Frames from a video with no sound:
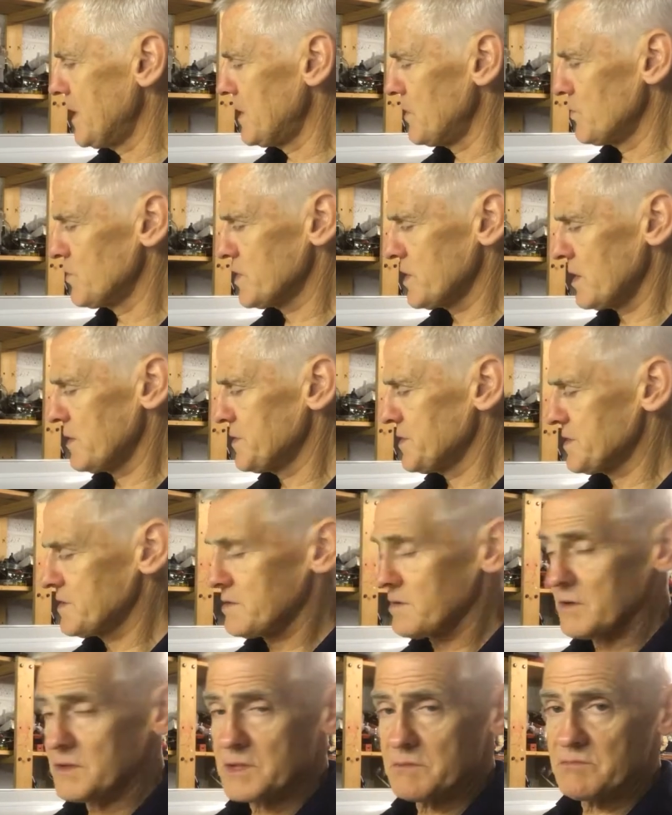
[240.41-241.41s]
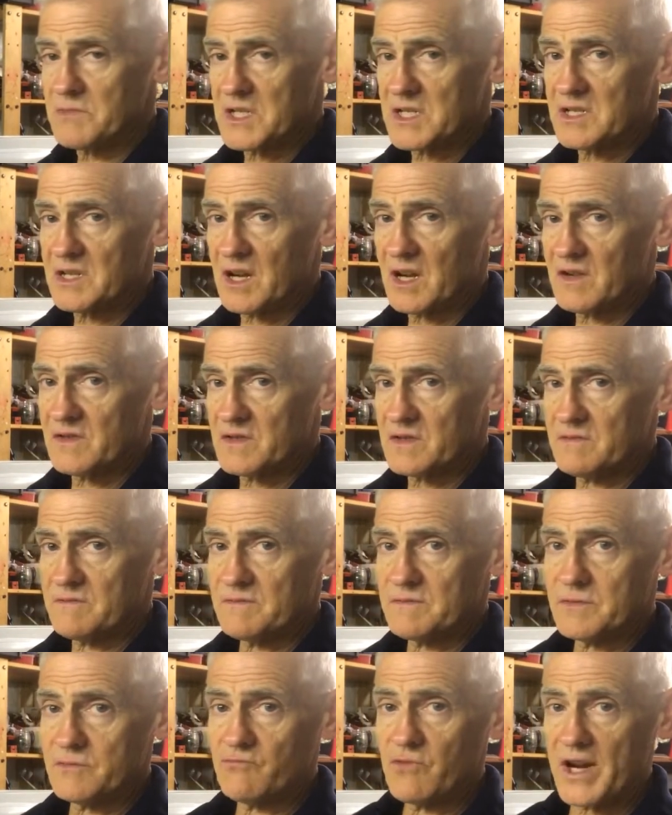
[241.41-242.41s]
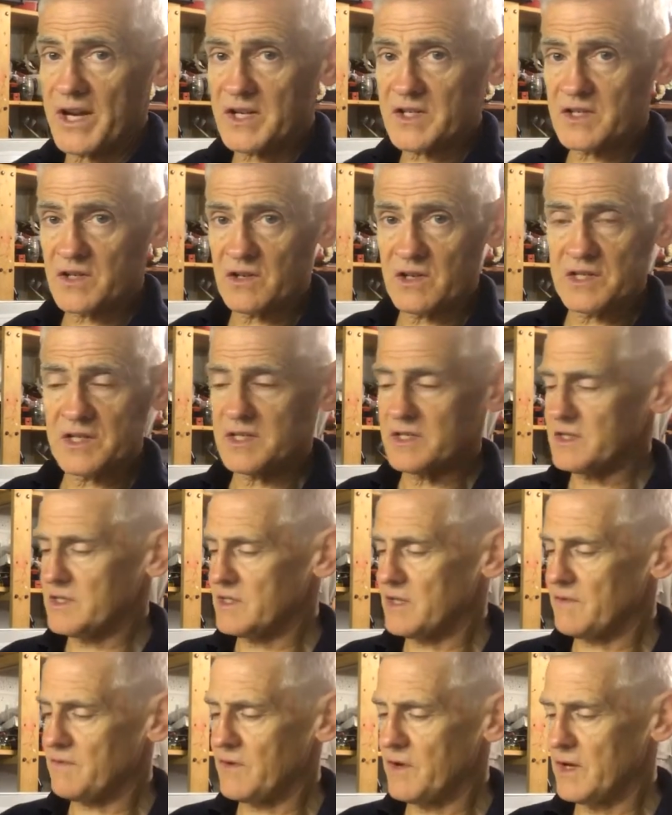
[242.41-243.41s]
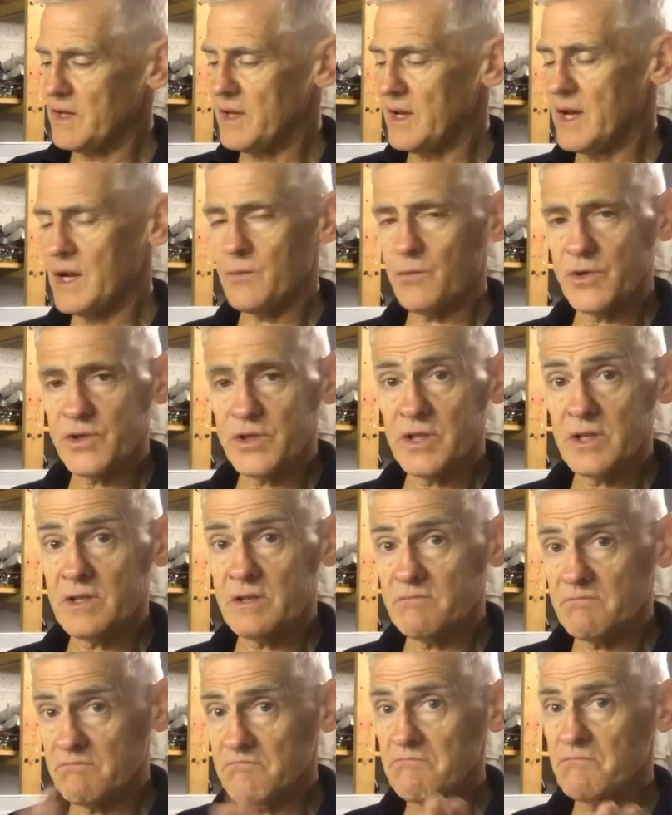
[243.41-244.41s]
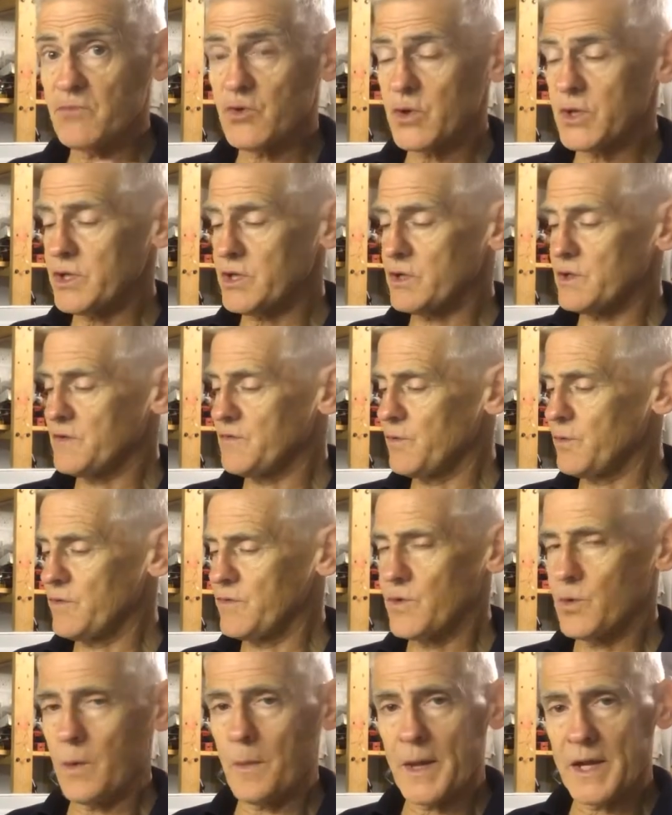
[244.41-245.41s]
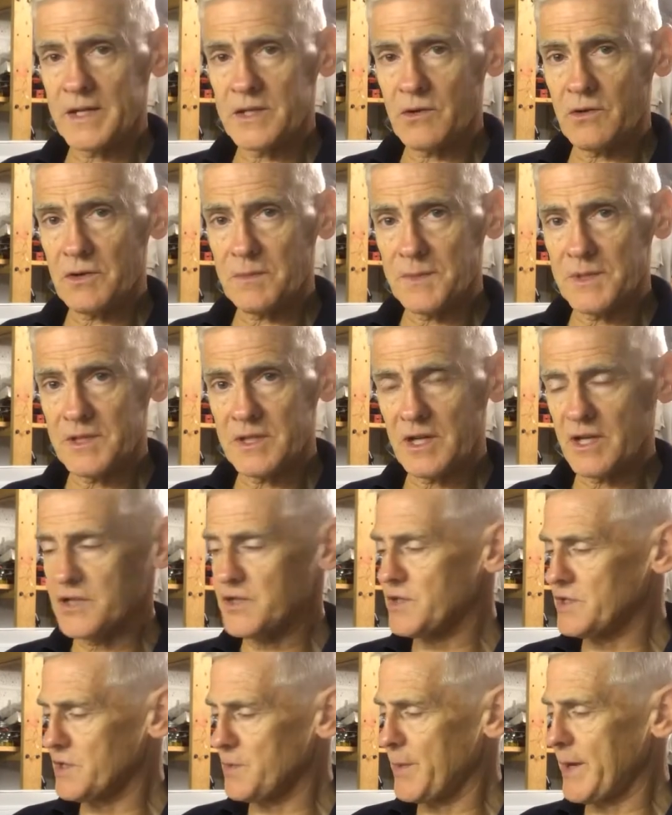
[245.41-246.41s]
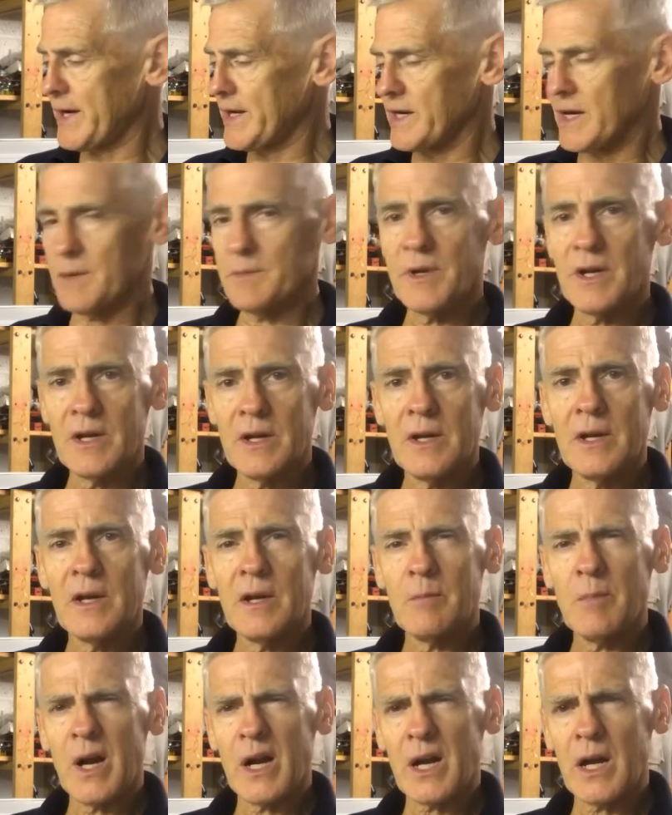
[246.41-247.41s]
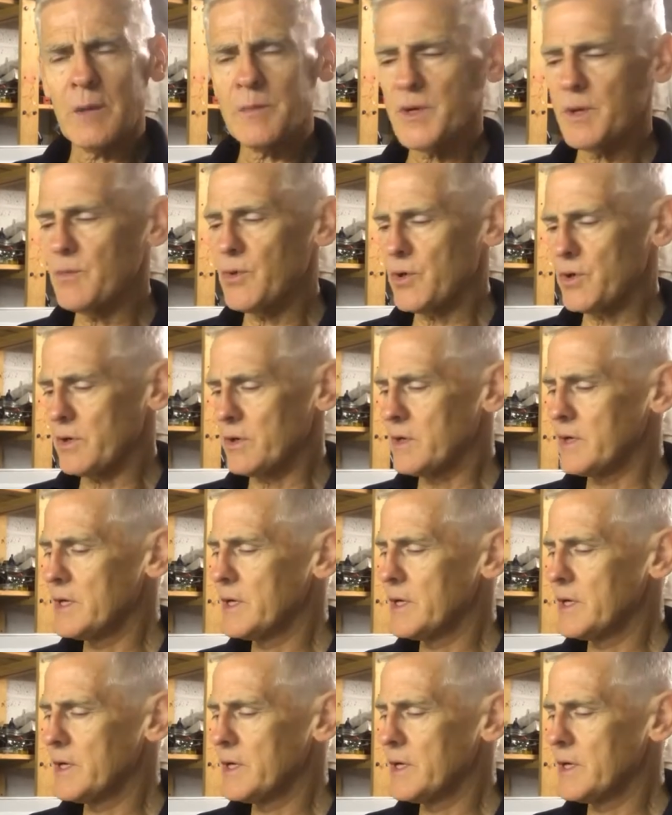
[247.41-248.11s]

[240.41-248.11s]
also it's got some details of wreck sites and stuff like that, which is pretty useful if you want that documentation to back up your model.